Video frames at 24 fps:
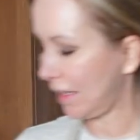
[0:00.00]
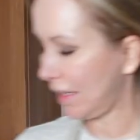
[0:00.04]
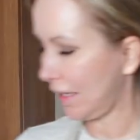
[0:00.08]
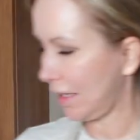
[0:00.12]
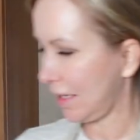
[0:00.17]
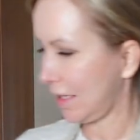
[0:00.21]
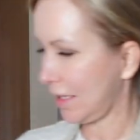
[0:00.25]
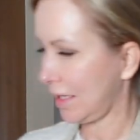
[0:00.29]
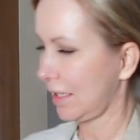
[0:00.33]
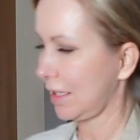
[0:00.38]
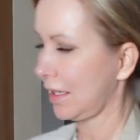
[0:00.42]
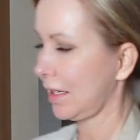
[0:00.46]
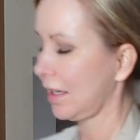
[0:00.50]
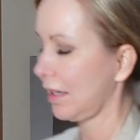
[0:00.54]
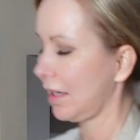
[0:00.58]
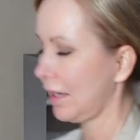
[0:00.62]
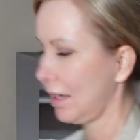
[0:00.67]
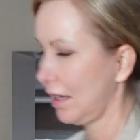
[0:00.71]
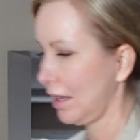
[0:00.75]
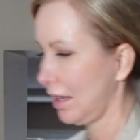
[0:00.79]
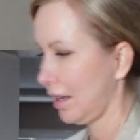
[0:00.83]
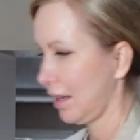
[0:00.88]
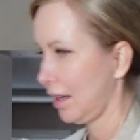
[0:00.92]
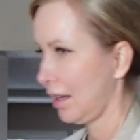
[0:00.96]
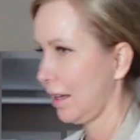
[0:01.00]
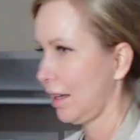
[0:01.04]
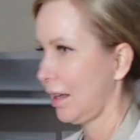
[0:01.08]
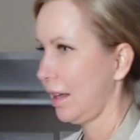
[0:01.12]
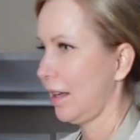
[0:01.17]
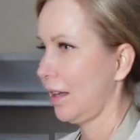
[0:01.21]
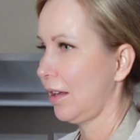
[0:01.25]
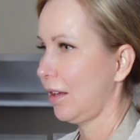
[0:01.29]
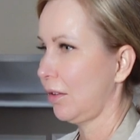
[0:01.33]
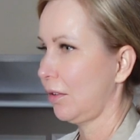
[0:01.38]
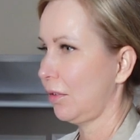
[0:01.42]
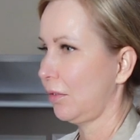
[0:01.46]
this
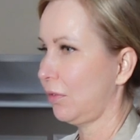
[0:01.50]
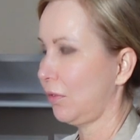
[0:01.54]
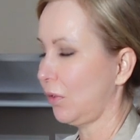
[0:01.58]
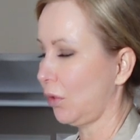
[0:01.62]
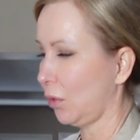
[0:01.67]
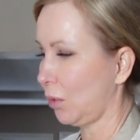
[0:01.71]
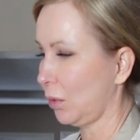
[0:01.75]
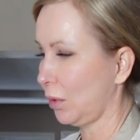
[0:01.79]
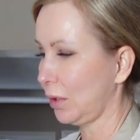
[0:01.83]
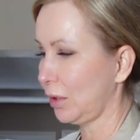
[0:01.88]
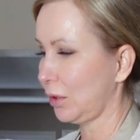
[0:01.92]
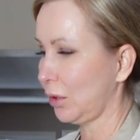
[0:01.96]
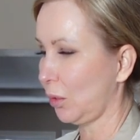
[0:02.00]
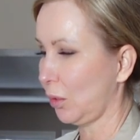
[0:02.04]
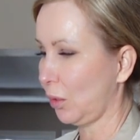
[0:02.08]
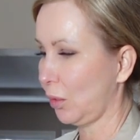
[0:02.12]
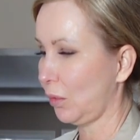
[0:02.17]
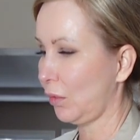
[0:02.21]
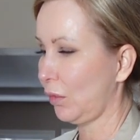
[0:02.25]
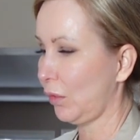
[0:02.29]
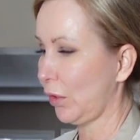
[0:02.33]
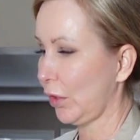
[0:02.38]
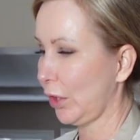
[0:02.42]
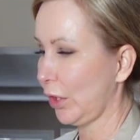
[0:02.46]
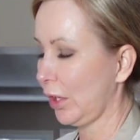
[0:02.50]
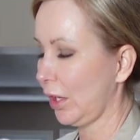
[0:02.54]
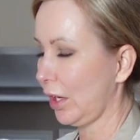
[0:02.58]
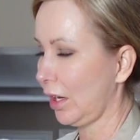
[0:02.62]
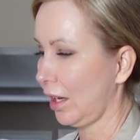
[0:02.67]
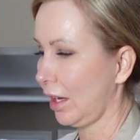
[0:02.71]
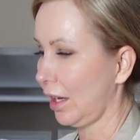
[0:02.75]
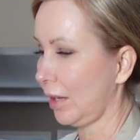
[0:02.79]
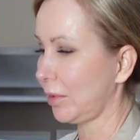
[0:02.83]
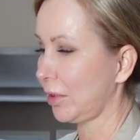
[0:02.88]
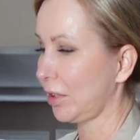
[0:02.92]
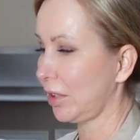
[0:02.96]
fold over,
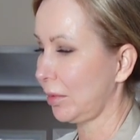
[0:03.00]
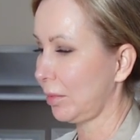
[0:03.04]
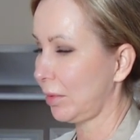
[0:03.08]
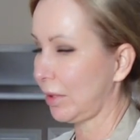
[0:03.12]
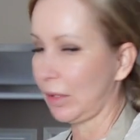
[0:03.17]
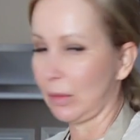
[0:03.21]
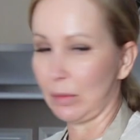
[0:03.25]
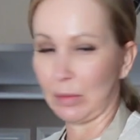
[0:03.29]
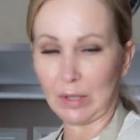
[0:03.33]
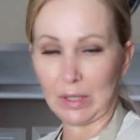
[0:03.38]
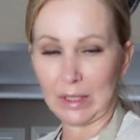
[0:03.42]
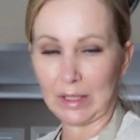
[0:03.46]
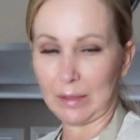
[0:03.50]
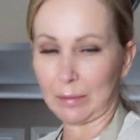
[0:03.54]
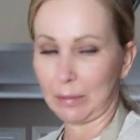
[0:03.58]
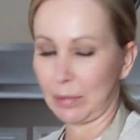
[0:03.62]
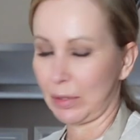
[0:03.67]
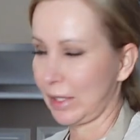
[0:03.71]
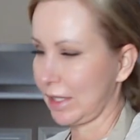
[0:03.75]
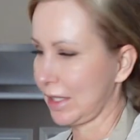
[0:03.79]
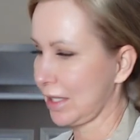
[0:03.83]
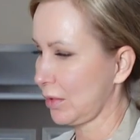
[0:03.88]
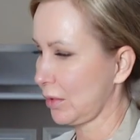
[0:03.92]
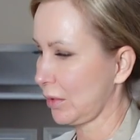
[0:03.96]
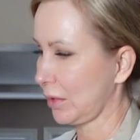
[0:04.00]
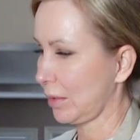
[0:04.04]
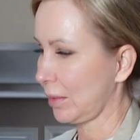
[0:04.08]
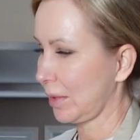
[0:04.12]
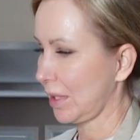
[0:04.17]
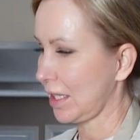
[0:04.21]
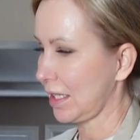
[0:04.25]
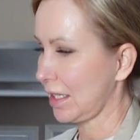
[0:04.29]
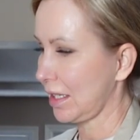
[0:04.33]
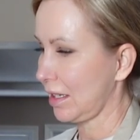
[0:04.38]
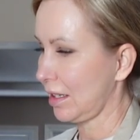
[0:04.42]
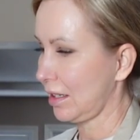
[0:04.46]
I'm going to be really impressed with
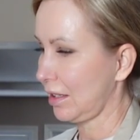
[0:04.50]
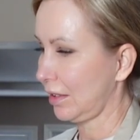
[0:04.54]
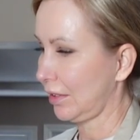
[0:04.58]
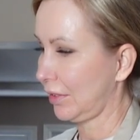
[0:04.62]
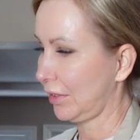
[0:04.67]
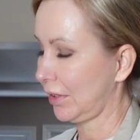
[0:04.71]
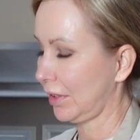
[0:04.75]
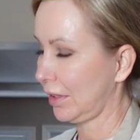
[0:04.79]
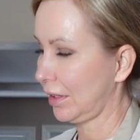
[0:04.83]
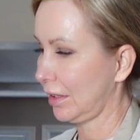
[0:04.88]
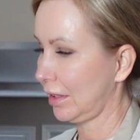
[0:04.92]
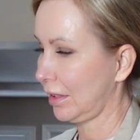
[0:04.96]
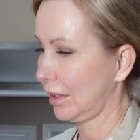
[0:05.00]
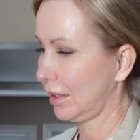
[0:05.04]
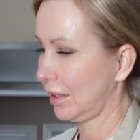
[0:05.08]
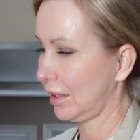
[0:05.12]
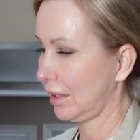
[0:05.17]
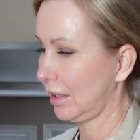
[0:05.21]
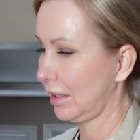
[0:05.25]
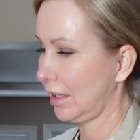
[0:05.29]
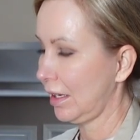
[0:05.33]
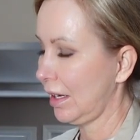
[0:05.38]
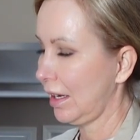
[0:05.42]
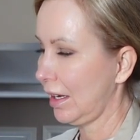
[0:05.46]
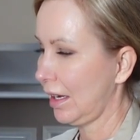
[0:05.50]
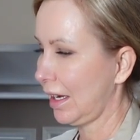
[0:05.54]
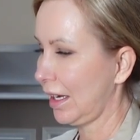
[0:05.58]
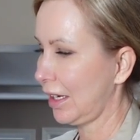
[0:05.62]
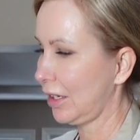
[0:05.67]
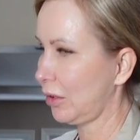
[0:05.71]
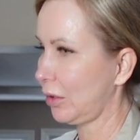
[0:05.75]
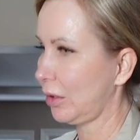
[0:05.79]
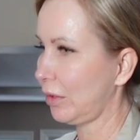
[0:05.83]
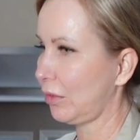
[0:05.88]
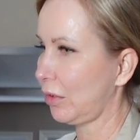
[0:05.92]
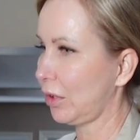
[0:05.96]
myself. I
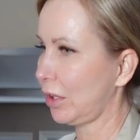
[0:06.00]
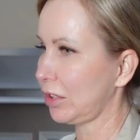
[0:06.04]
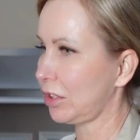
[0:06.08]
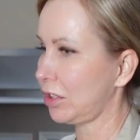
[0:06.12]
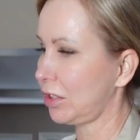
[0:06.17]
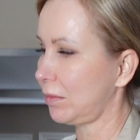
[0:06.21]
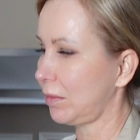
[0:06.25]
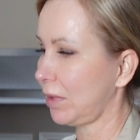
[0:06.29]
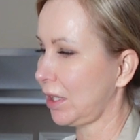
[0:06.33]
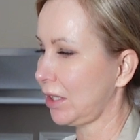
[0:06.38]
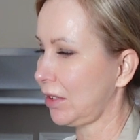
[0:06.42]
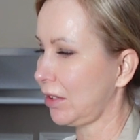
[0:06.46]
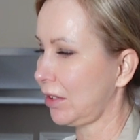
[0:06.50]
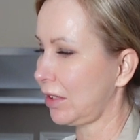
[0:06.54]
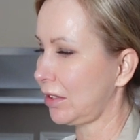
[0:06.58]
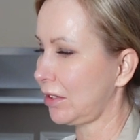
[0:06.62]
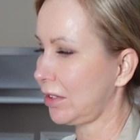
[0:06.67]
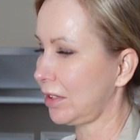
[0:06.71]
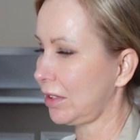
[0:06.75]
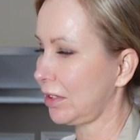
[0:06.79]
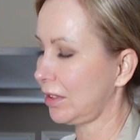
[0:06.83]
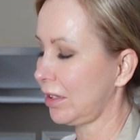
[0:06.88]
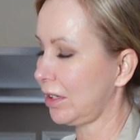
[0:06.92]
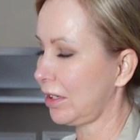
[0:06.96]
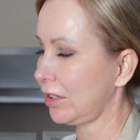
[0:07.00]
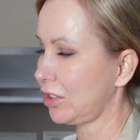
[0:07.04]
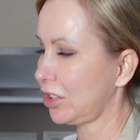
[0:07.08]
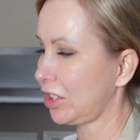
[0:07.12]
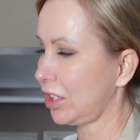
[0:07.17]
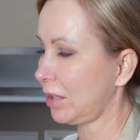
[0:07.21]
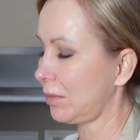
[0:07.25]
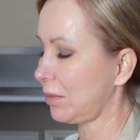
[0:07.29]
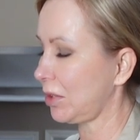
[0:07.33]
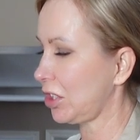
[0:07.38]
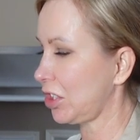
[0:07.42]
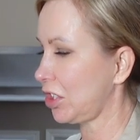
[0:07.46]
know I've watched my daughter-in-law,
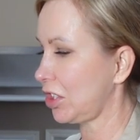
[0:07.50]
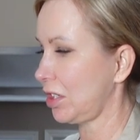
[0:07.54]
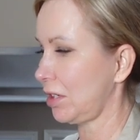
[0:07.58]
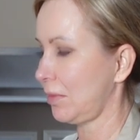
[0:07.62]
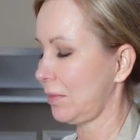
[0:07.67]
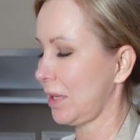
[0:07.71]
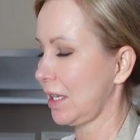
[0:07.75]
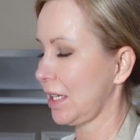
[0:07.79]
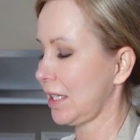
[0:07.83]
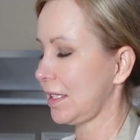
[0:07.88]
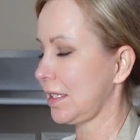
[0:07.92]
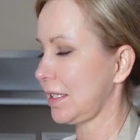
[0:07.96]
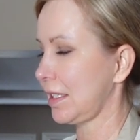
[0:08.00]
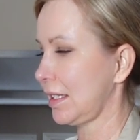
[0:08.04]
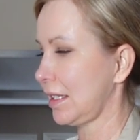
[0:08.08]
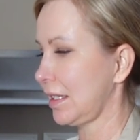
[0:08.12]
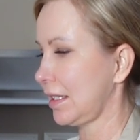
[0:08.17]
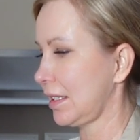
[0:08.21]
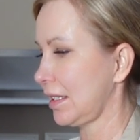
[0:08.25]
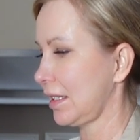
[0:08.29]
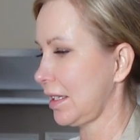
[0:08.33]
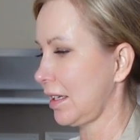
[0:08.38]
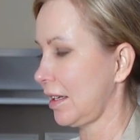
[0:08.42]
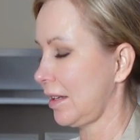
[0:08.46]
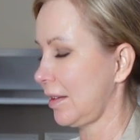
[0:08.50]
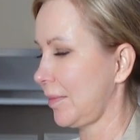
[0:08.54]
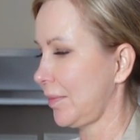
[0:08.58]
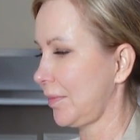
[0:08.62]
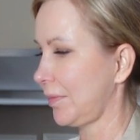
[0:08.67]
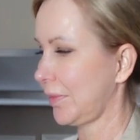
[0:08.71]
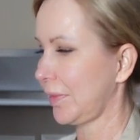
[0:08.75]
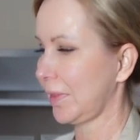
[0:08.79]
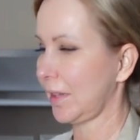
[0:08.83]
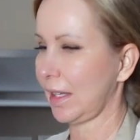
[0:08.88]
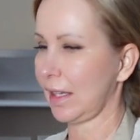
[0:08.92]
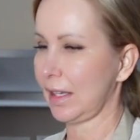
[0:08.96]
Jamie, she makes these
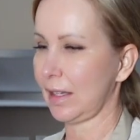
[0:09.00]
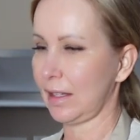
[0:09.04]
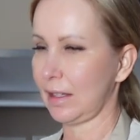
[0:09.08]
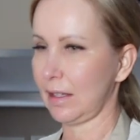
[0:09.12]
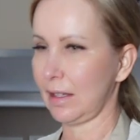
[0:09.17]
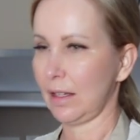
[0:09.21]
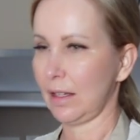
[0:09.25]
like